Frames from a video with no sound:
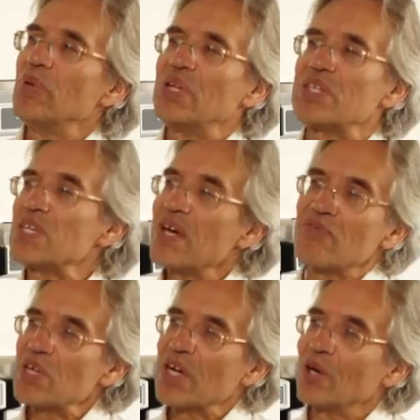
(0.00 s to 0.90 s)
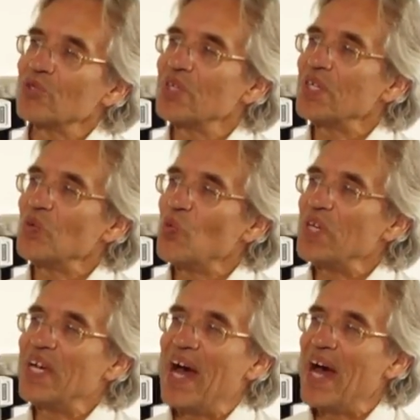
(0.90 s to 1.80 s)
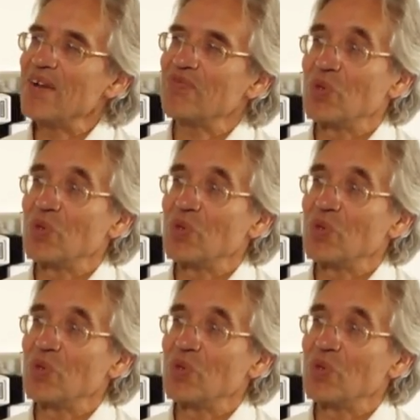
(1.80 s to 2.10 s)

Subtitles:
But as in every country, we have